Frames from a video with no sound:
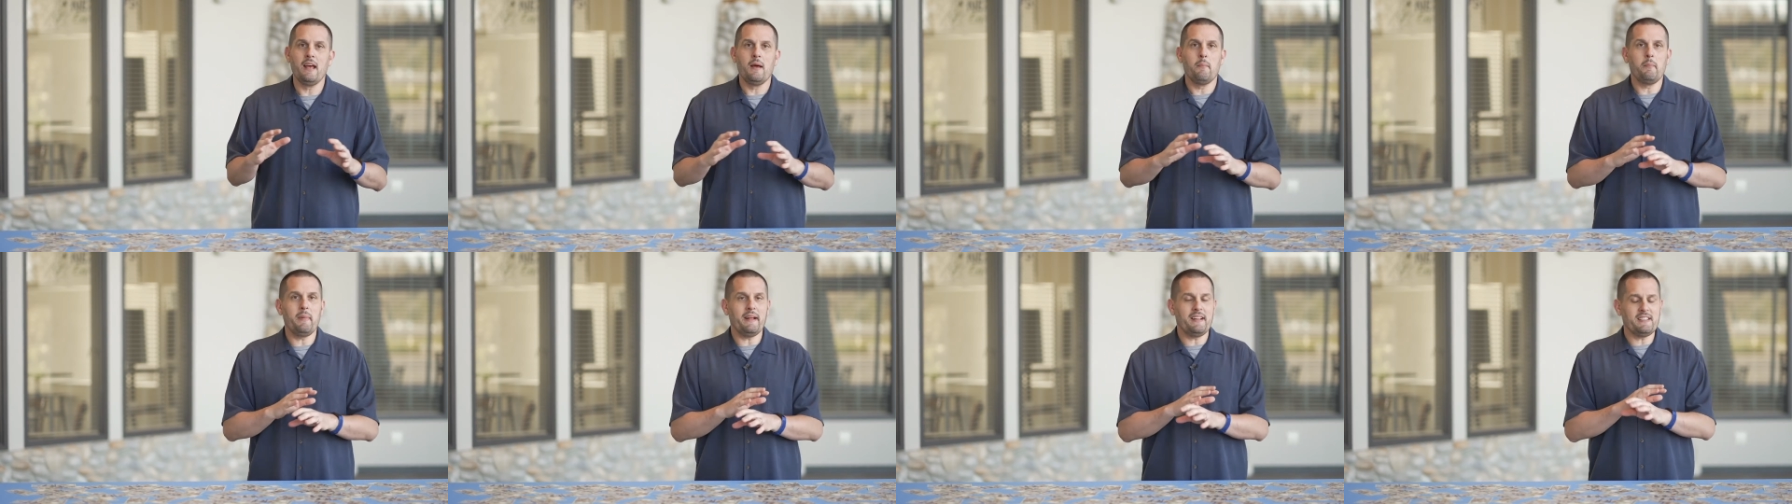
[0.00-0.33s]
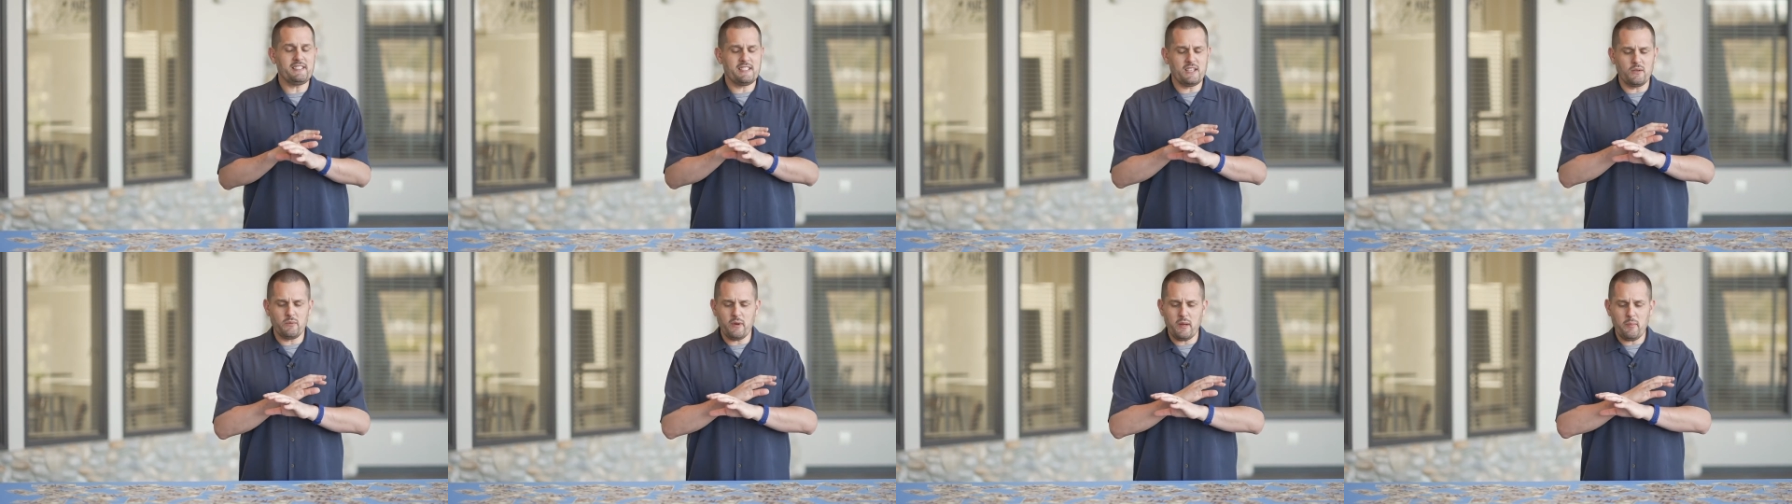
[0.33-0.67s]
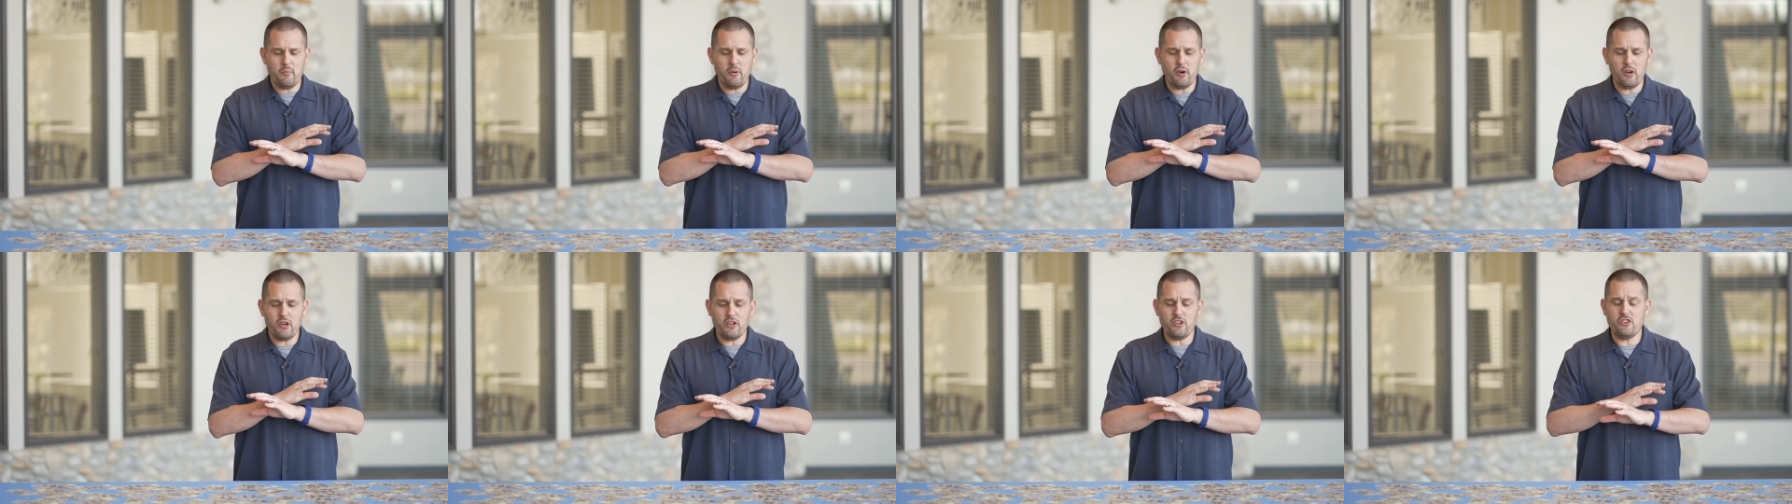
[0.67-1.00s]
means that we
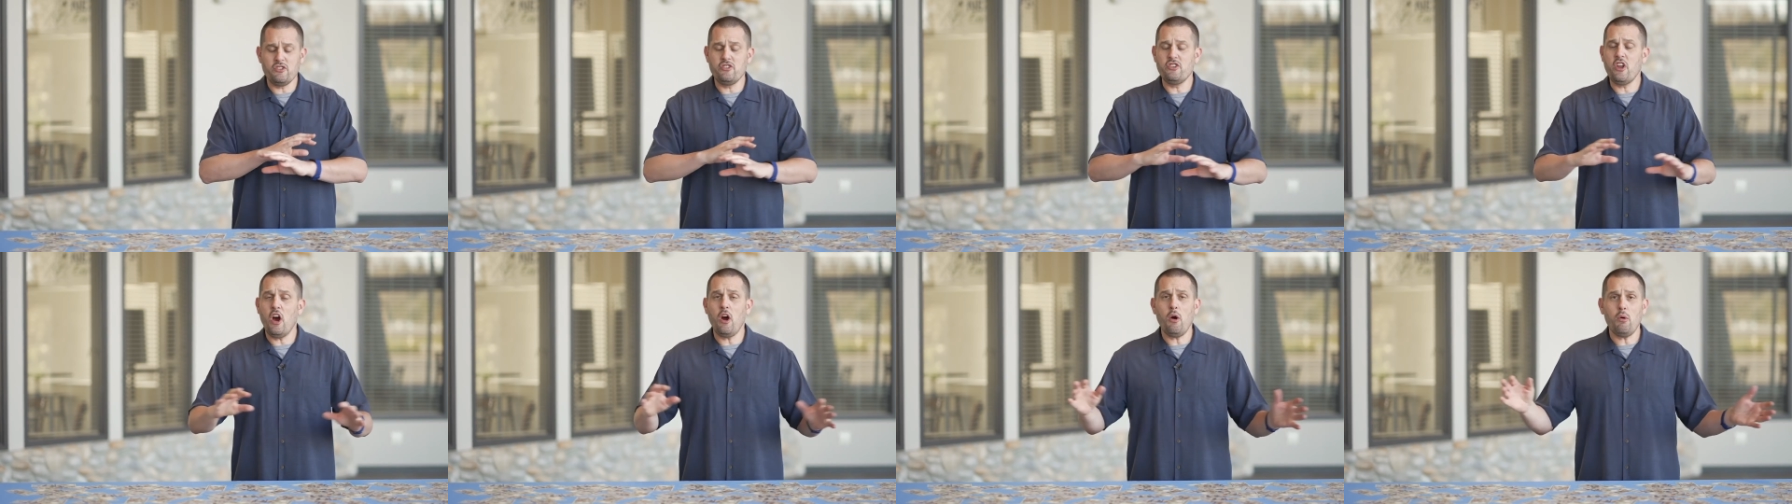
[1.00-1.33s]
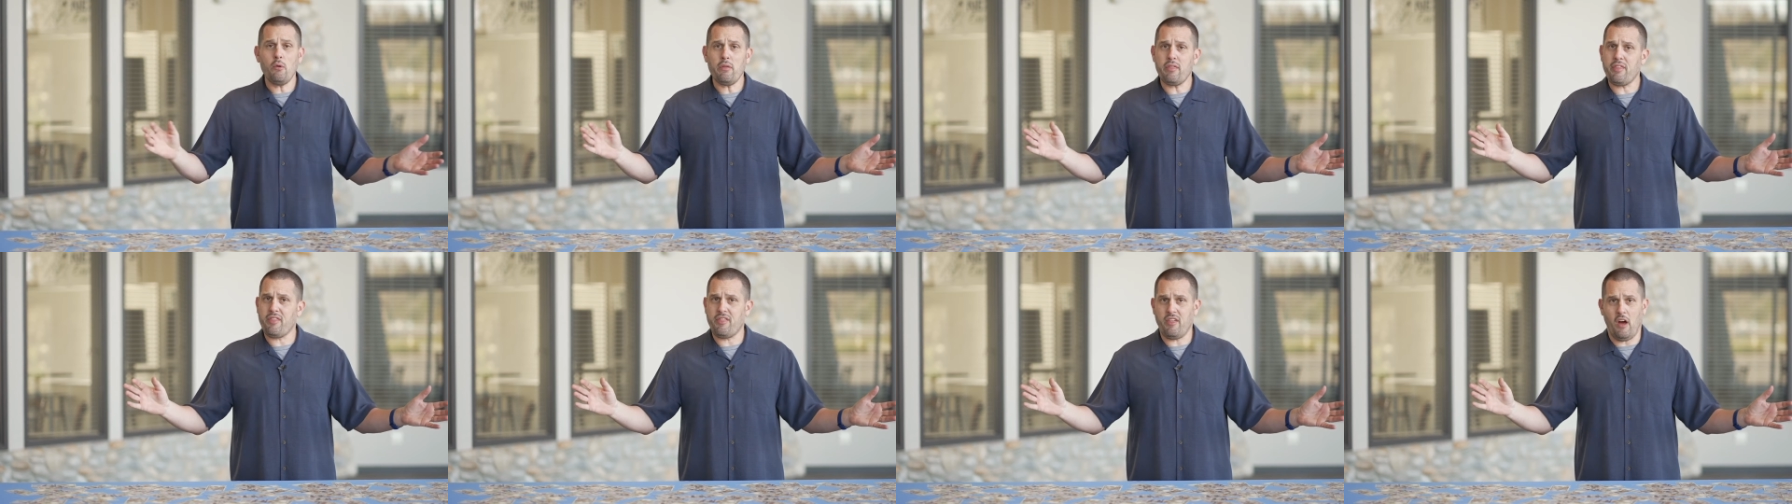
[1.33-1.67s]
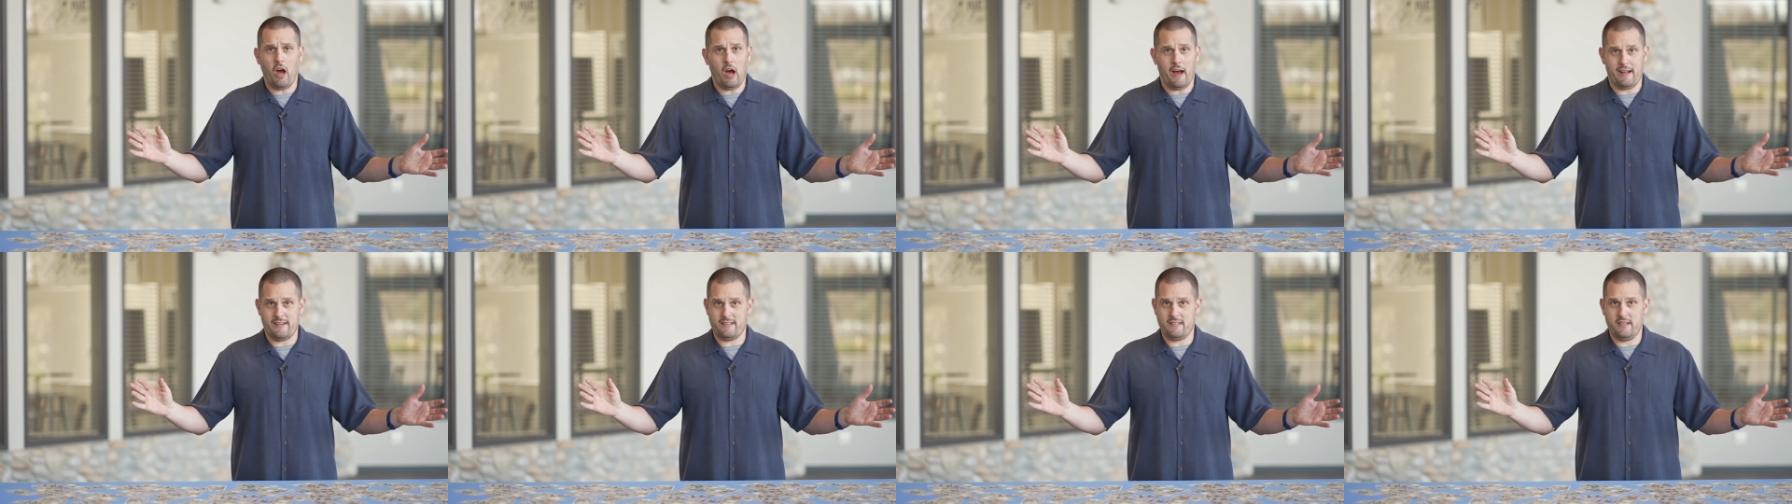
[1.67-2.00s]
put no
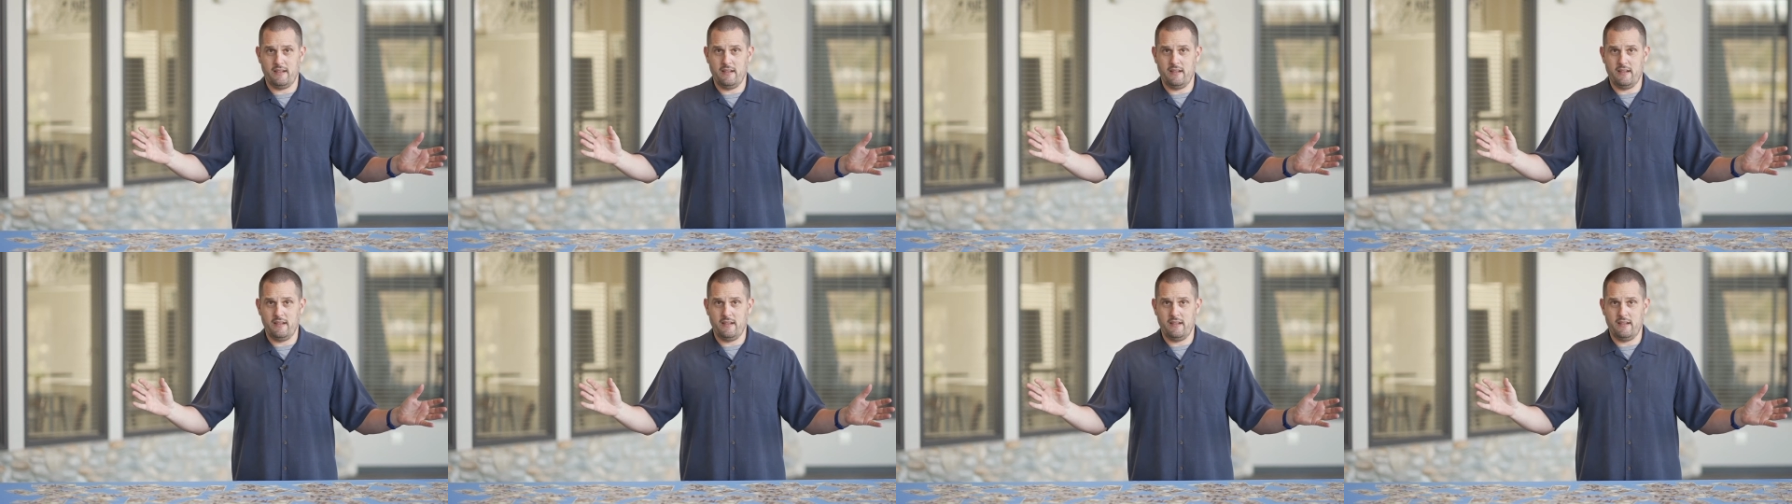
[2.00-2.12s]
thought